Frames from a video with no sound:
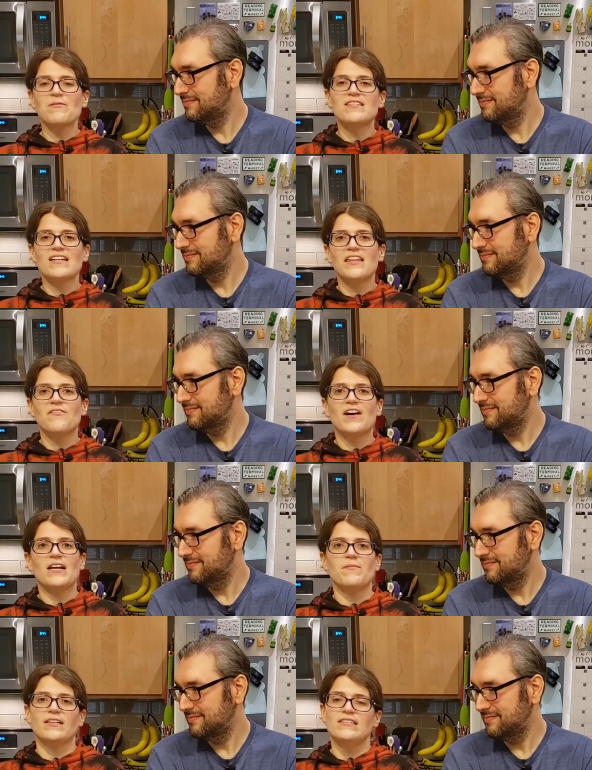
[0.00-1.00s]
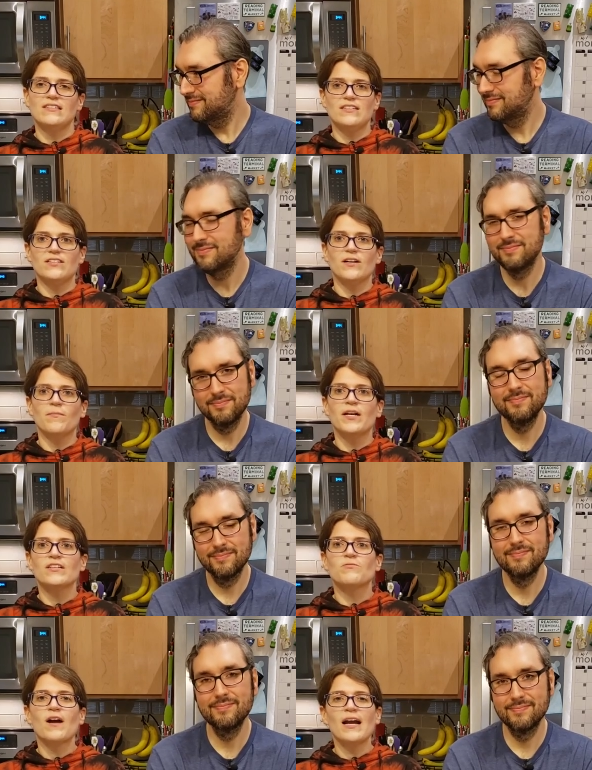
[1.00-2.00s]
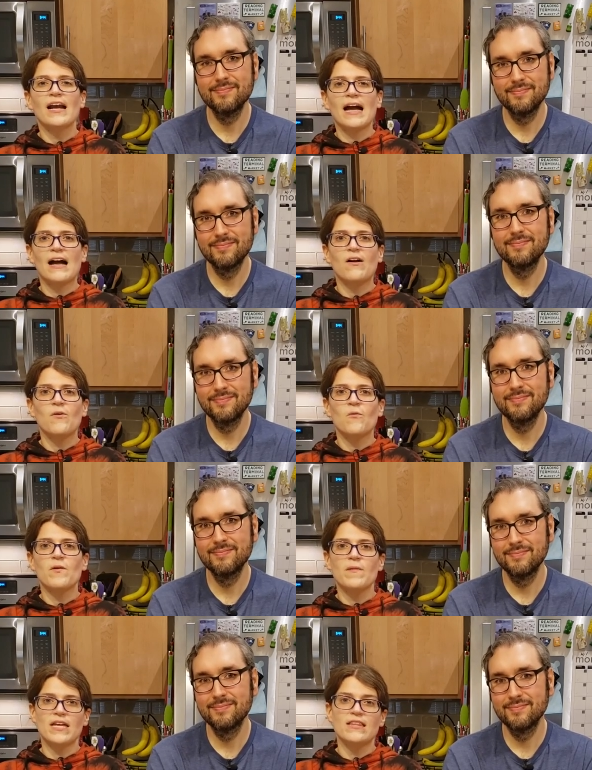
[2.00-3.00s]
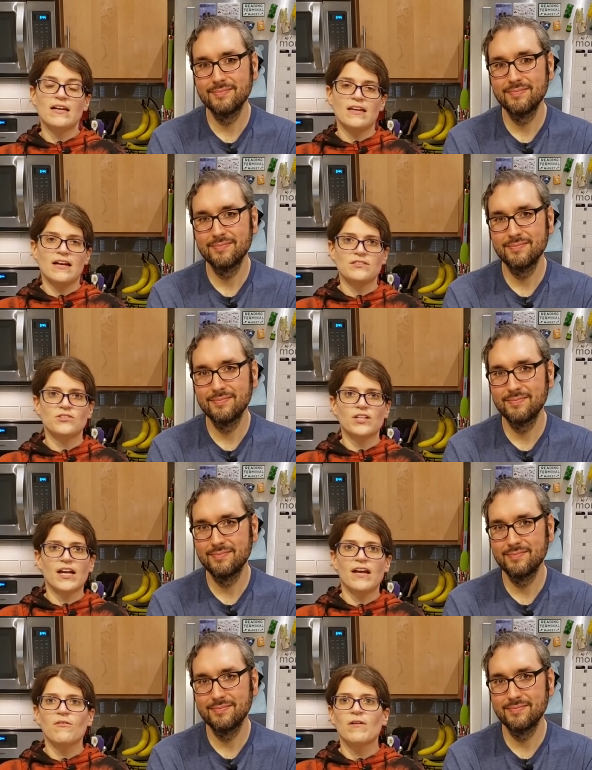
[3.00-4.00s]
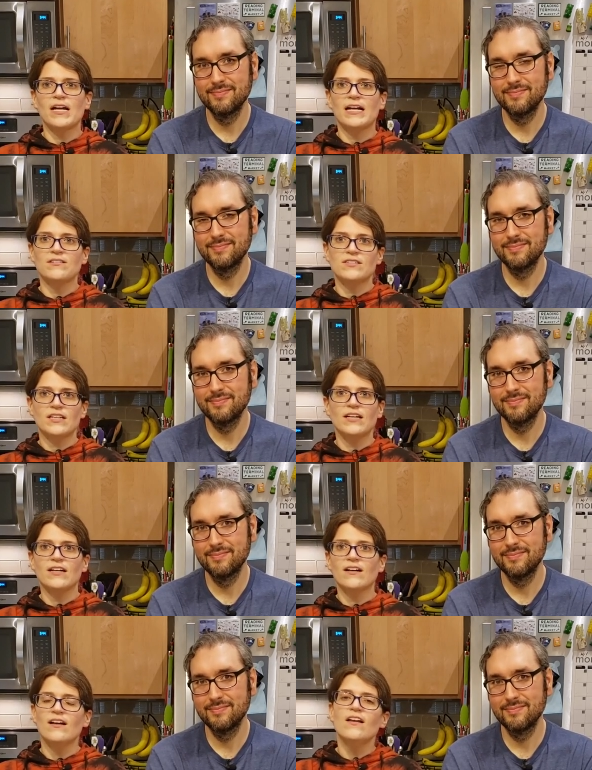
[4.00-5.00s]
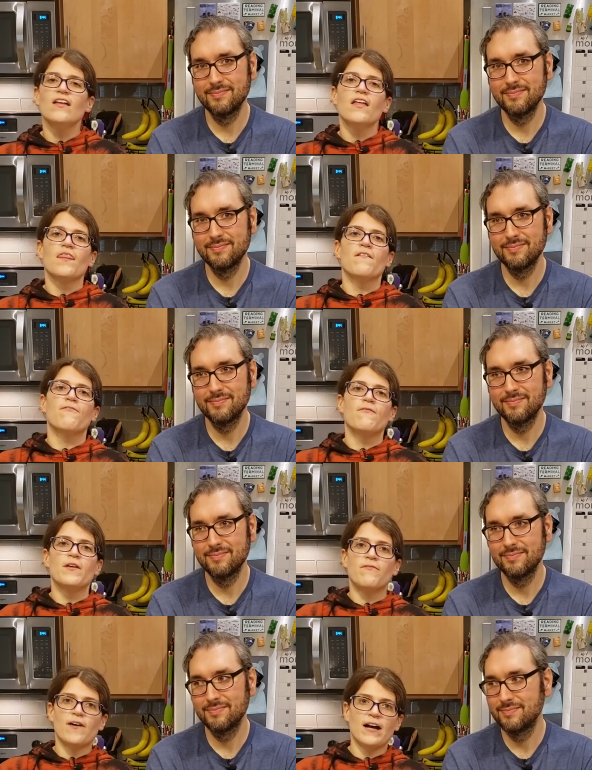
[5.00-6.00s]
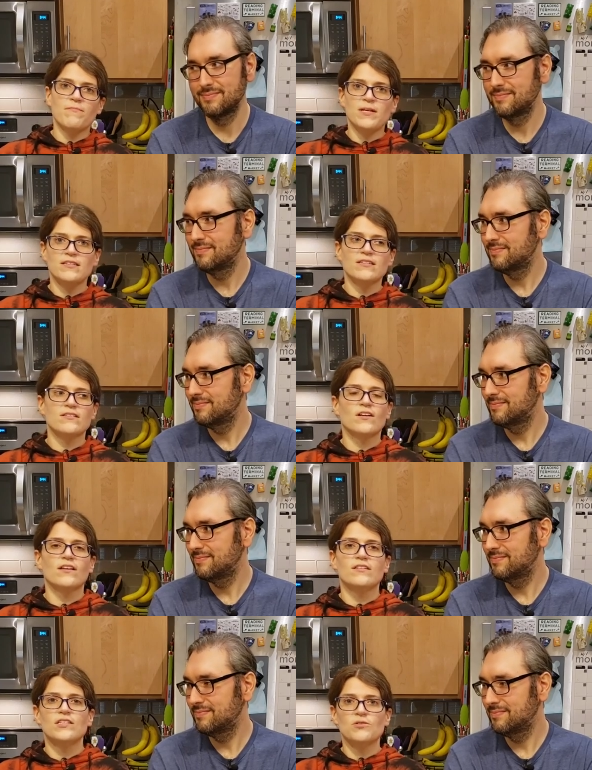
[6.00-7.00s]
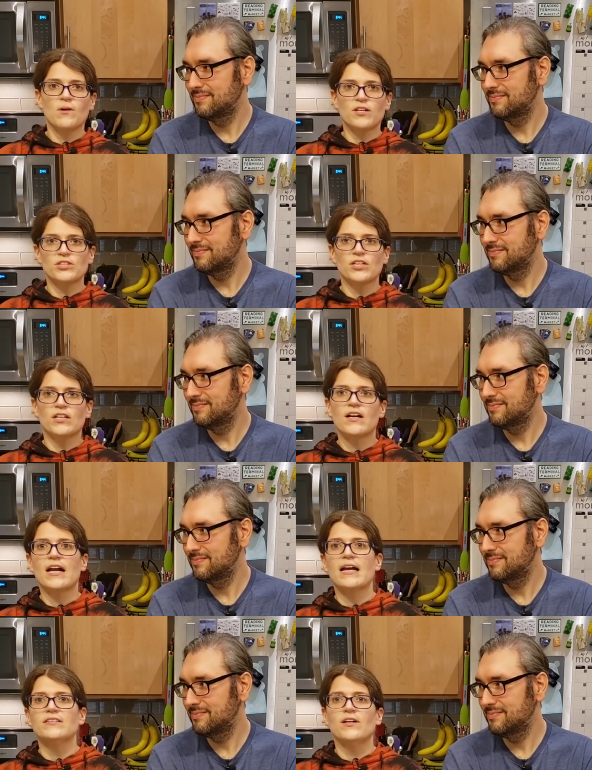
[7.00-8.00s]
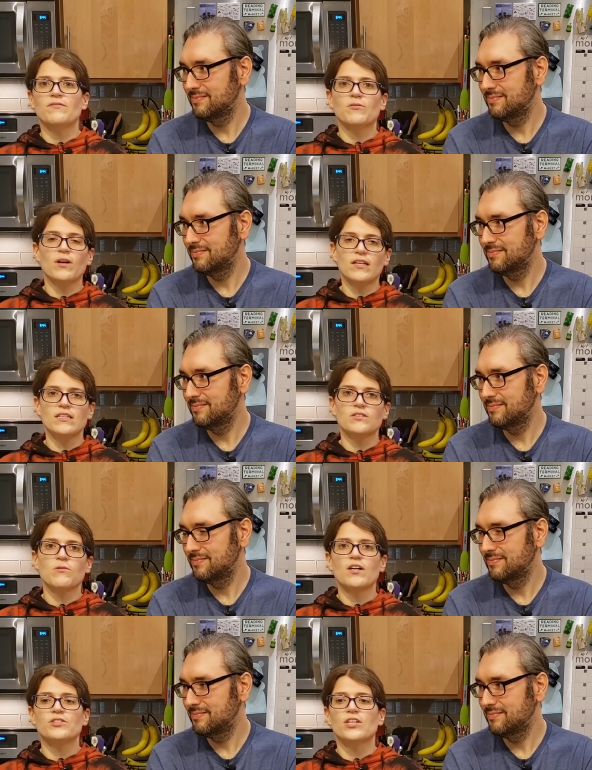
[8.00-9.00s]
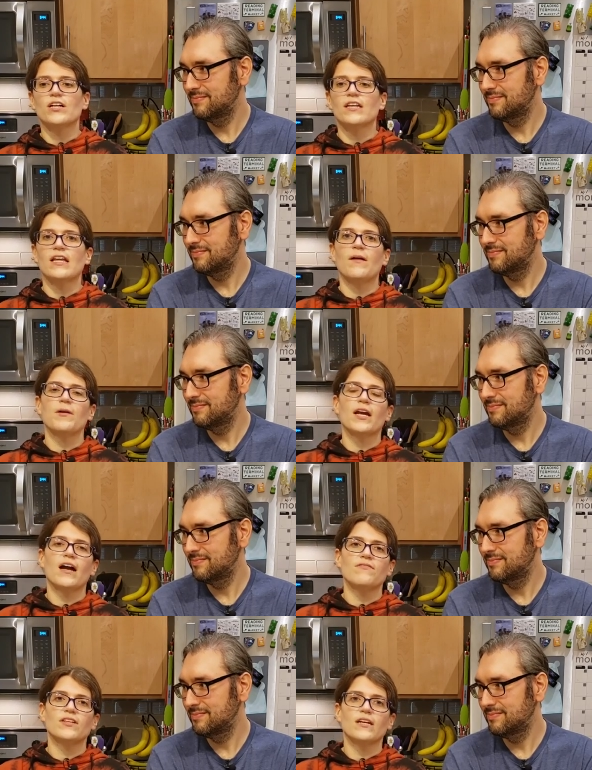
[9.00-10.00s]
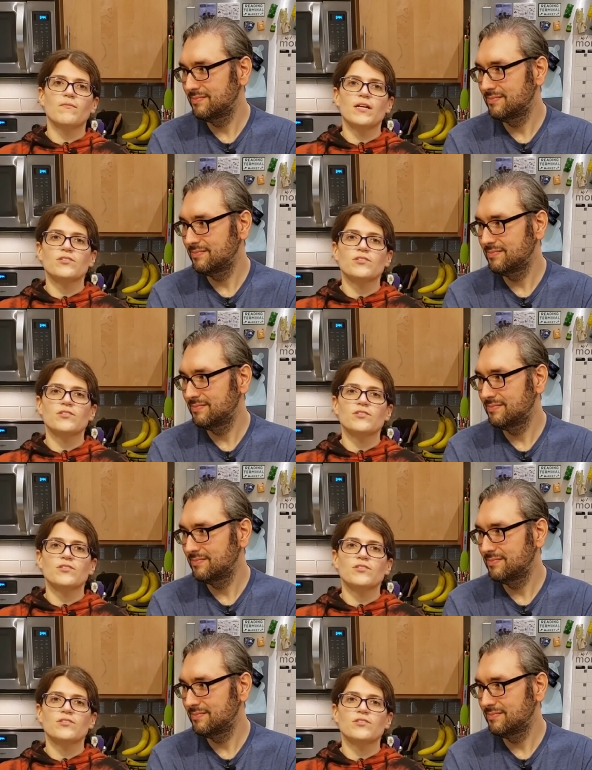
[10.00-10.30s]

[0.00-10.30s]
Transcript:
Speaker 1: would say the Vitamix is easier because right now we made that yesterday. Right now, sitting here, the the five pieces are in the dishwasher and I still have to run the dishwasher and then I'm gonna have to like make